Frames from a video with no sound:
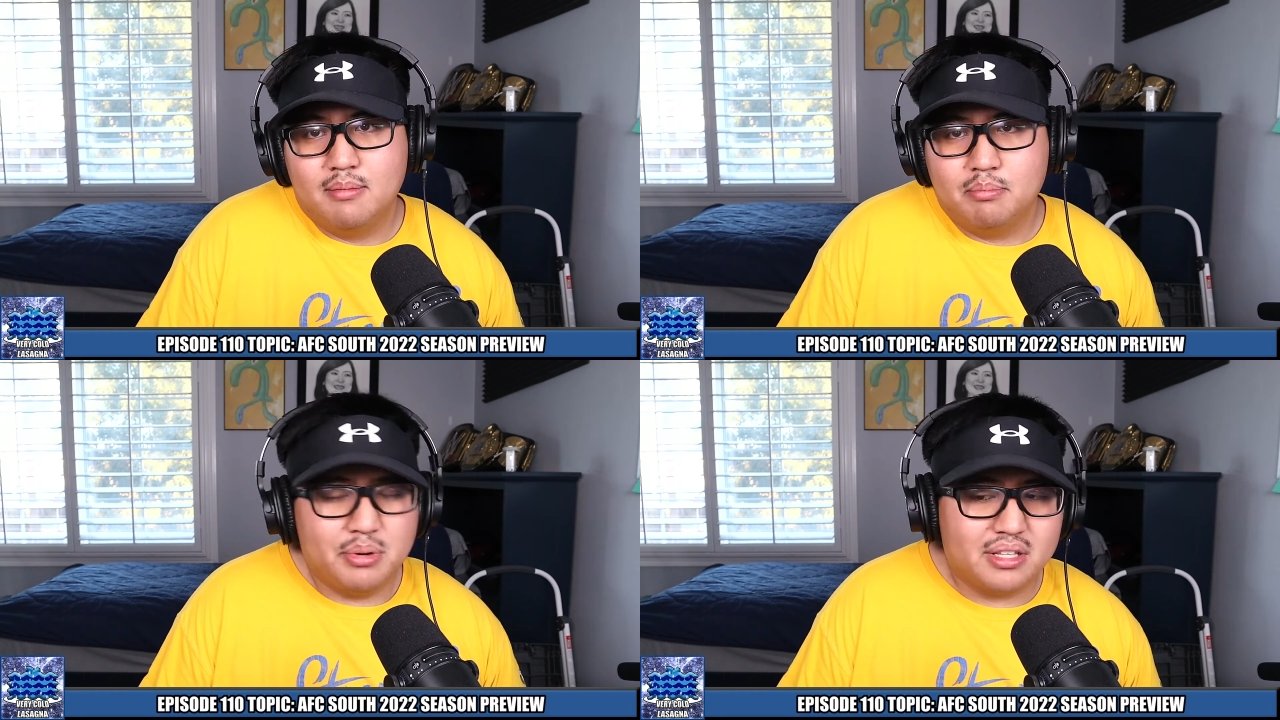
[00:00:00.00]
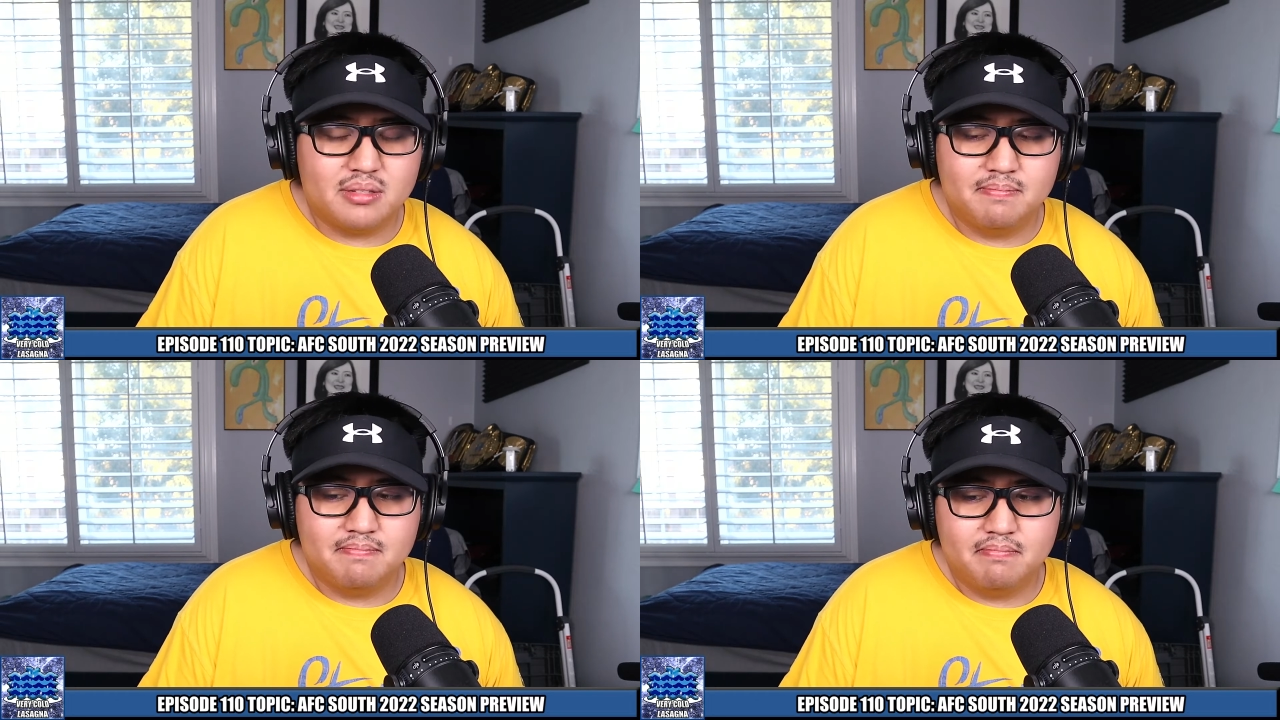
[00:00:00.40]
But
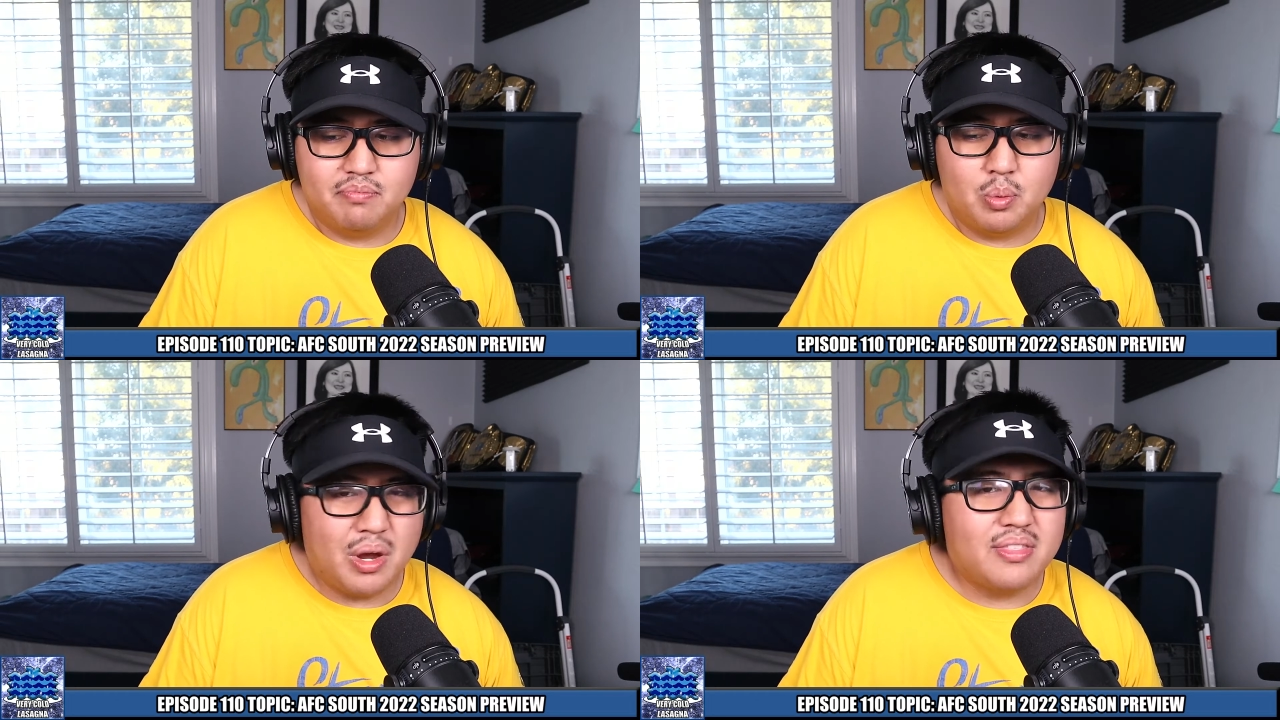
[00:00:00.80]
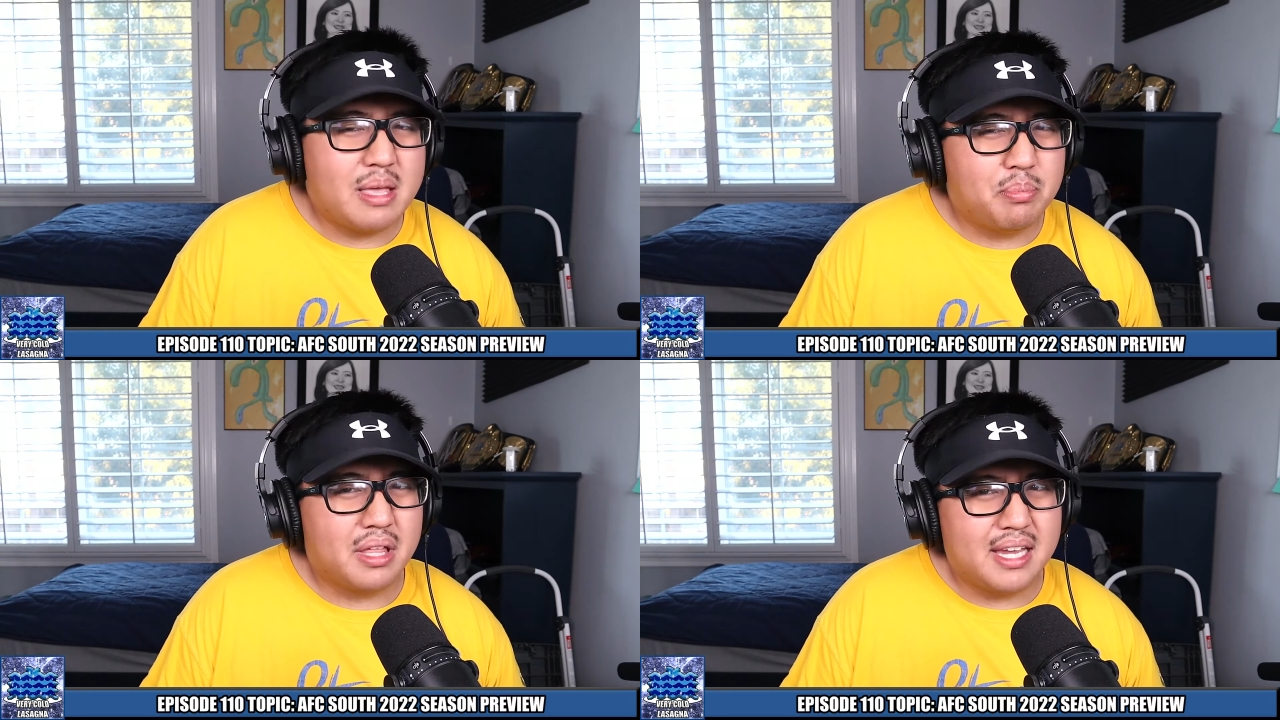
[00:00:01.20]
the way they
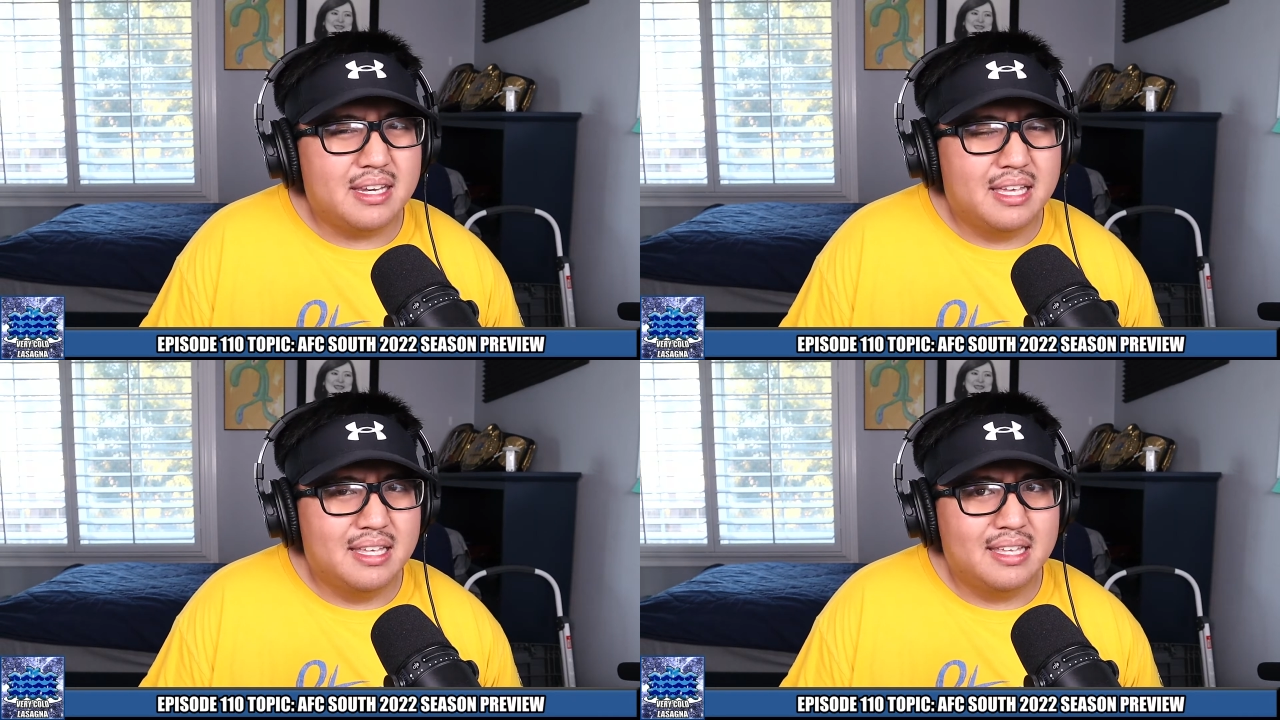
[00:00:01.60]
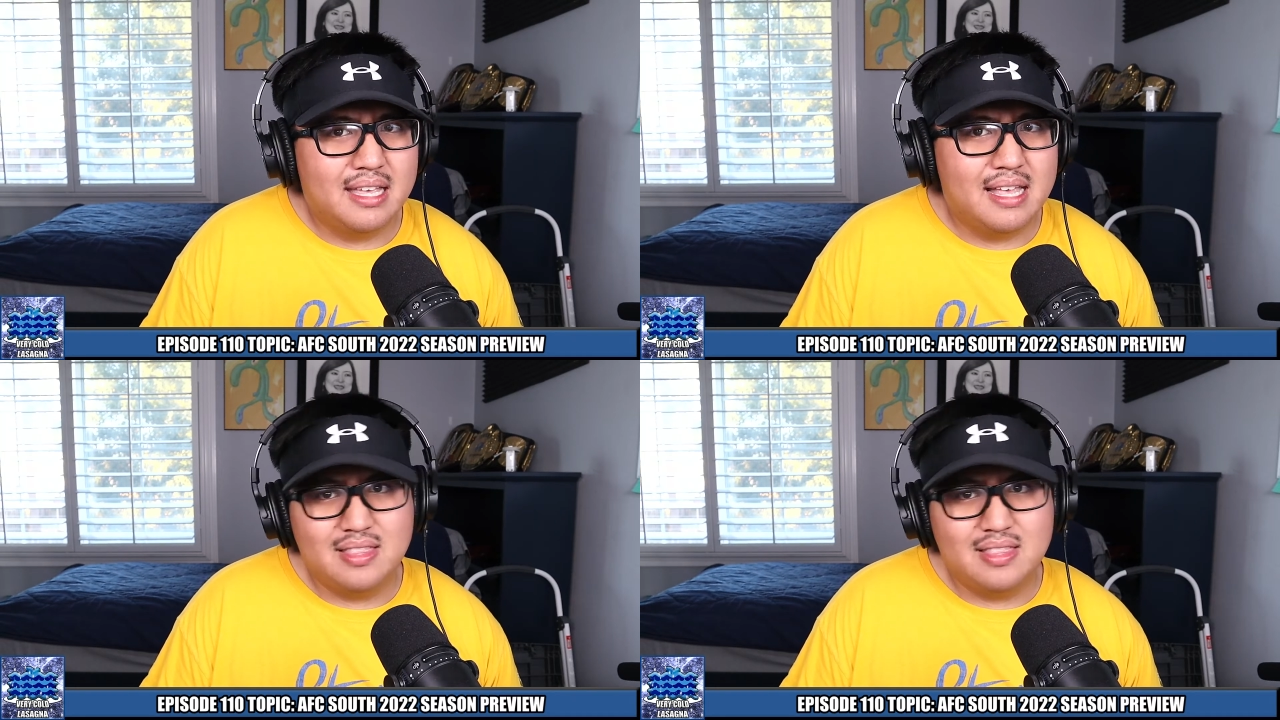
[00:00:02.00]
played in